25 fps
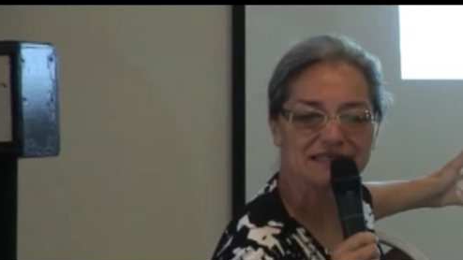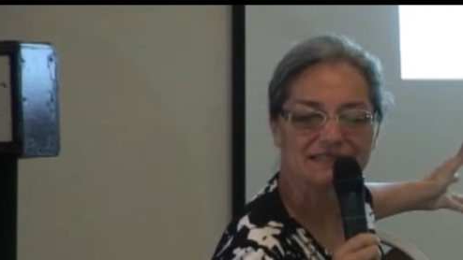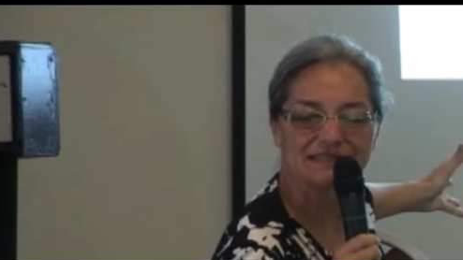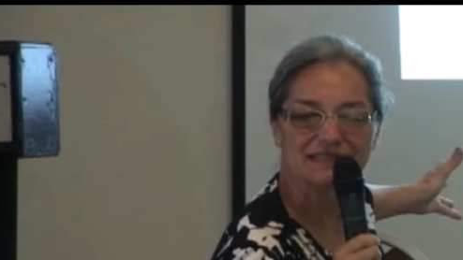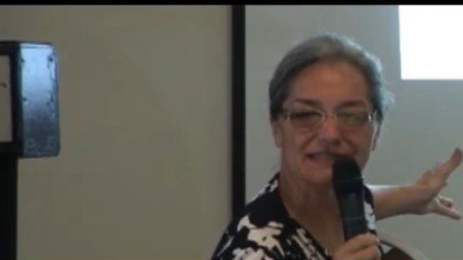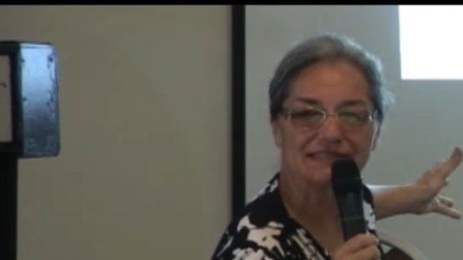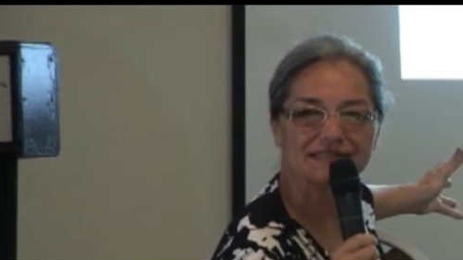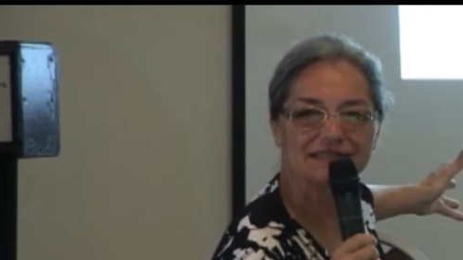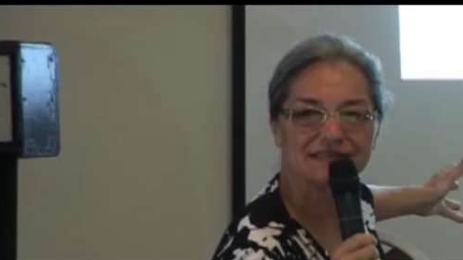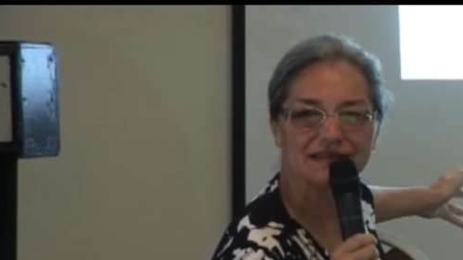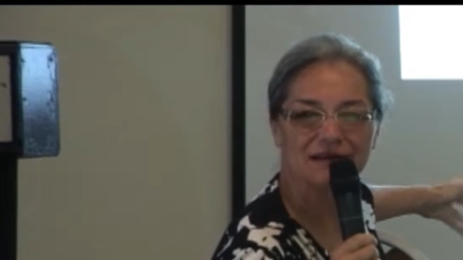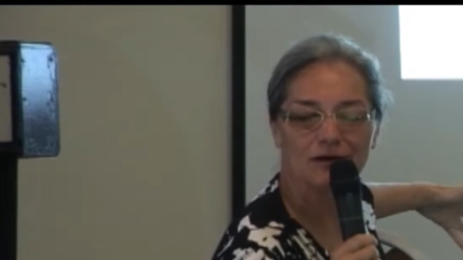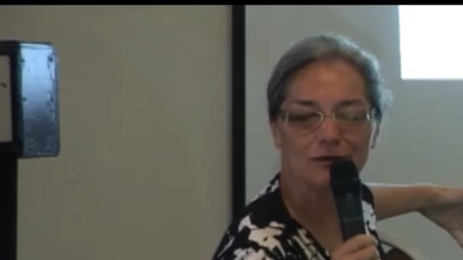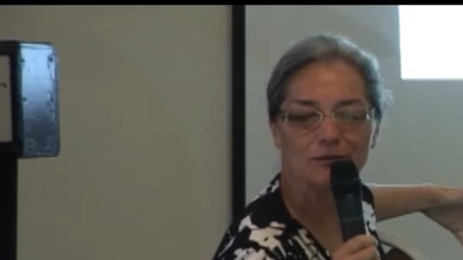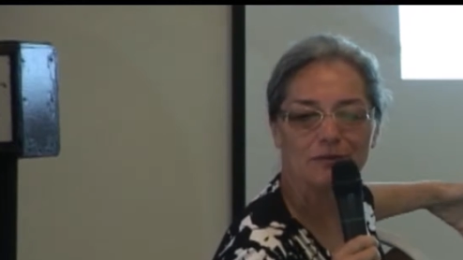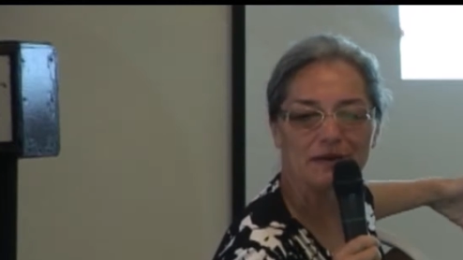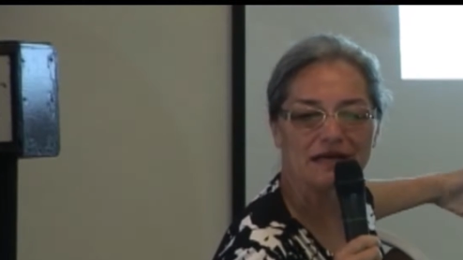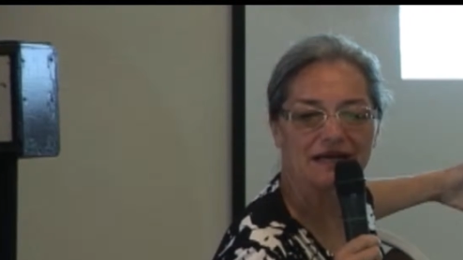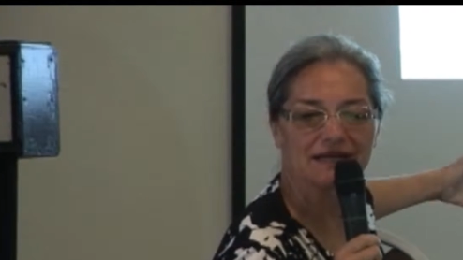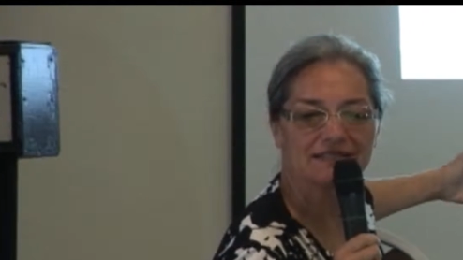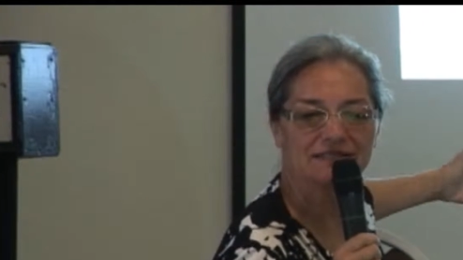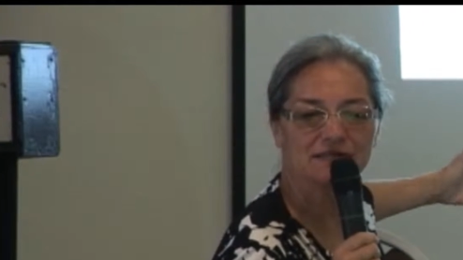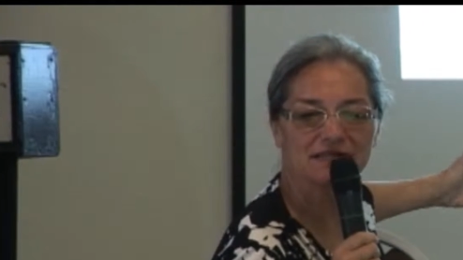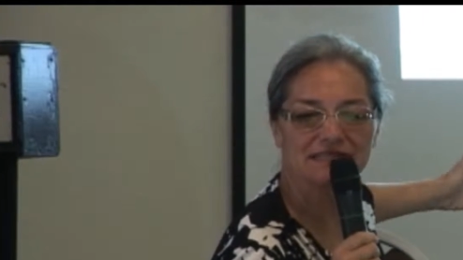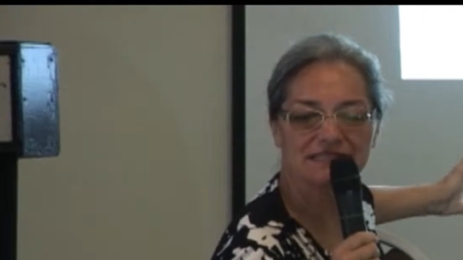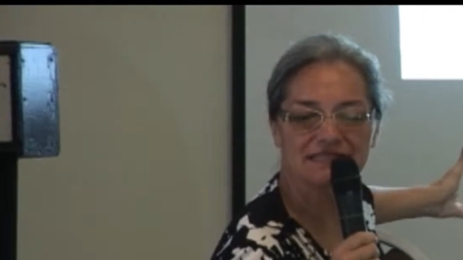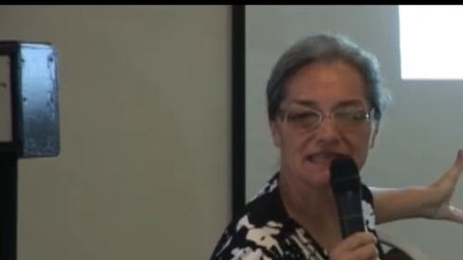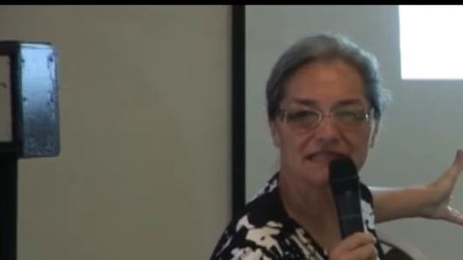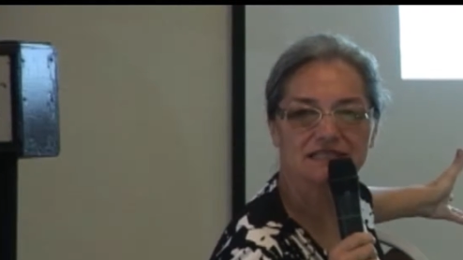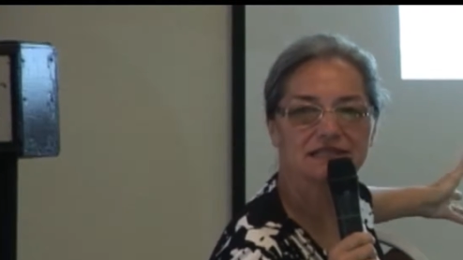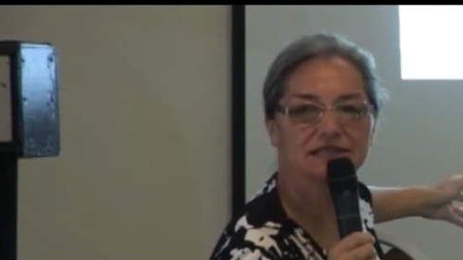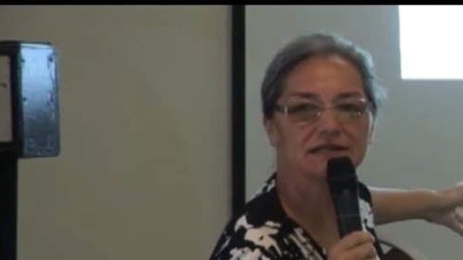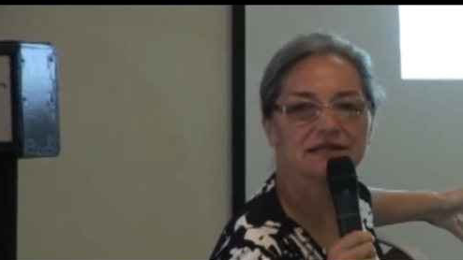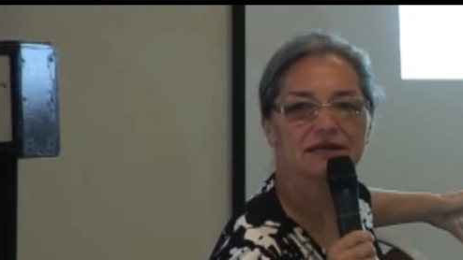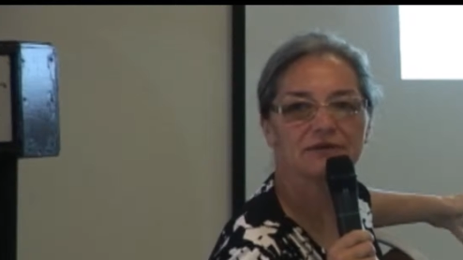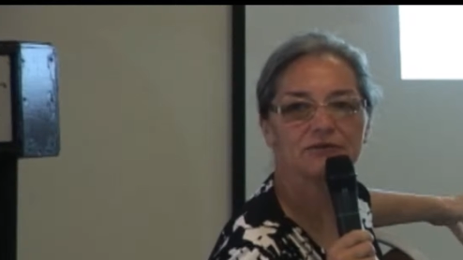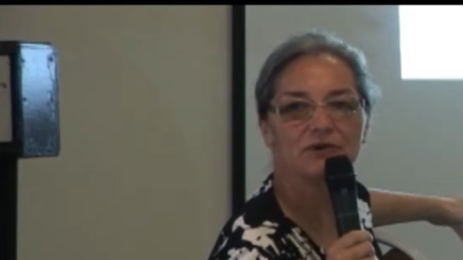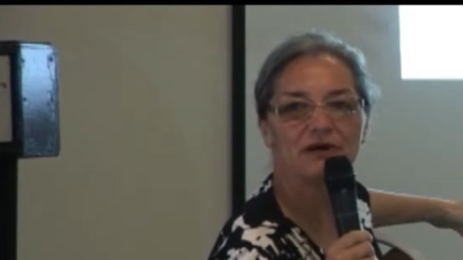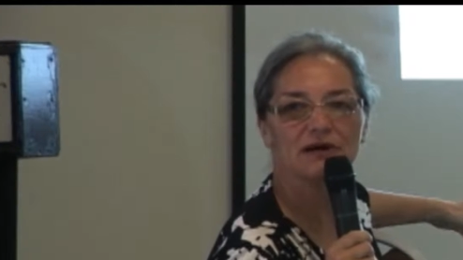essentially